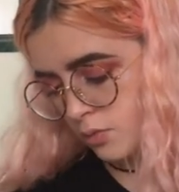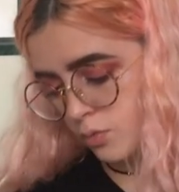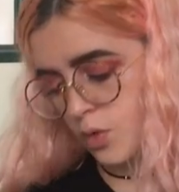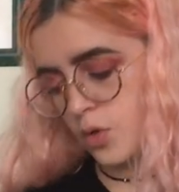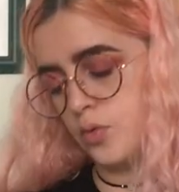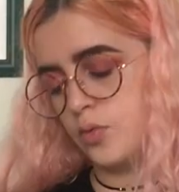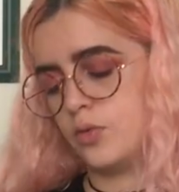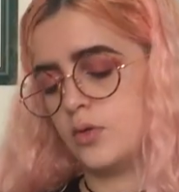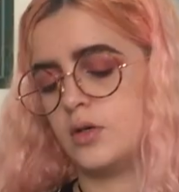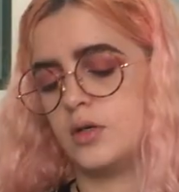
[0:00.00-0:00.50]

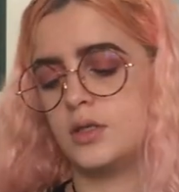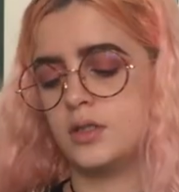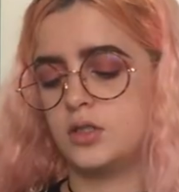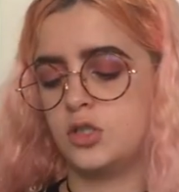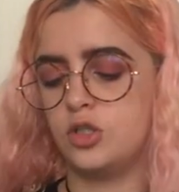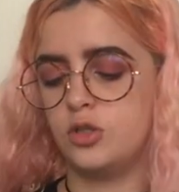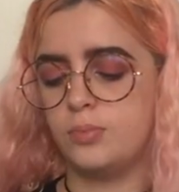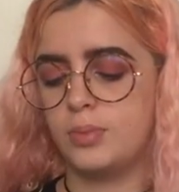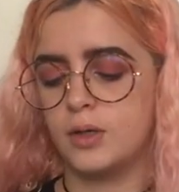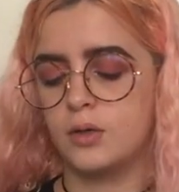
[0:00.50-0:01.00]
Well,
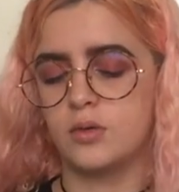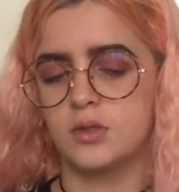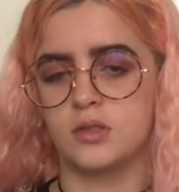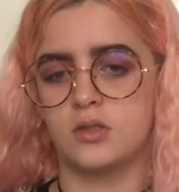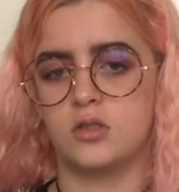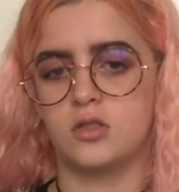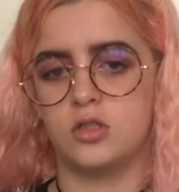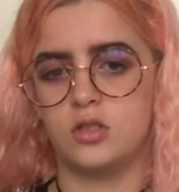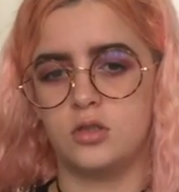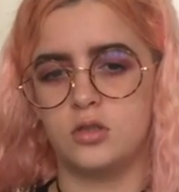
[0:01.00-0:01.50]
two big
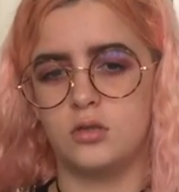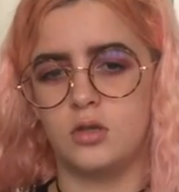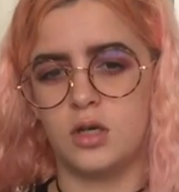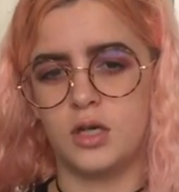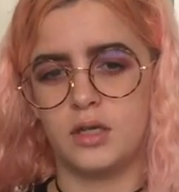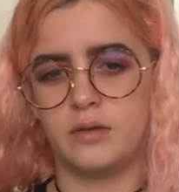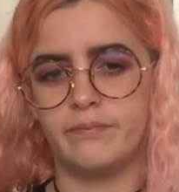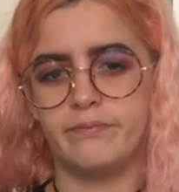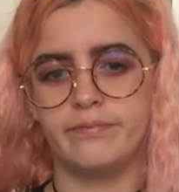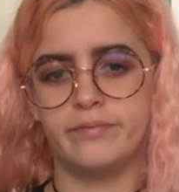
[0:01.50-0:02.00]
ones, two
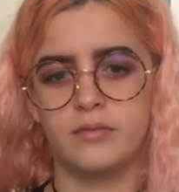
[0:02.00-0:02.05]
like